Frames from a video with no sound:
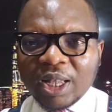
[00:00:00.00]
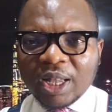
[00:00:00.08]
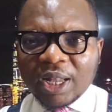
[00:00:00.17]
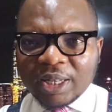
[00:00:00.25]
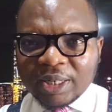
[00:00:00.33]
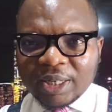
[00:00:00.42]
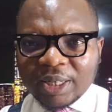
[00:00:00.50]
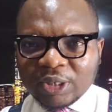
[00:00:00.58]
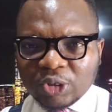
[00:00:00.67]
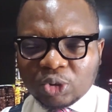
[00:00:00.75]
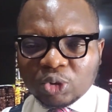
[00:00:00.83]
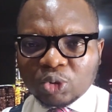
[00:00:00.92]
end
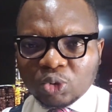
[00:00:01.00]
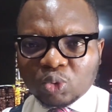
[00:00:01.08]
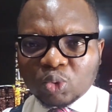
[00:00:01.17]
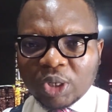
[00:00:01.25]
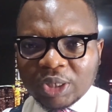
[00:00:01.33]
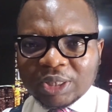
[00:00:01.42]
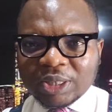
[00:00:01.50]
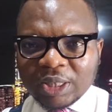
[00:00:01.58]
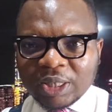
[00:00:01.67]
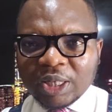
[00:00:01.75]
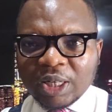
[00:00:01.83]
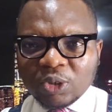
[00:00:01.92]
in June
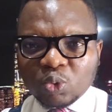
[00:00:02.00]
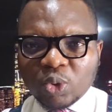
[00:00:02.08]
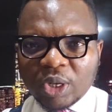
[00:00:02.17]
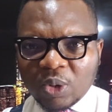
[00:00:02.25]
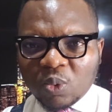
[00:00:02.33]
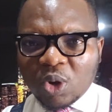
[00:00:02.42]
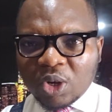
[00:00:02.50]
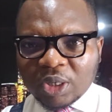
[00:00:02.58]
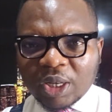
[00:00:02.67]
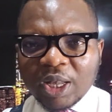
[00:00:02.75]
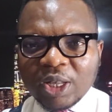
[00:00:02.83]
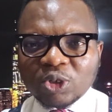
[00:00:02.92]
2021.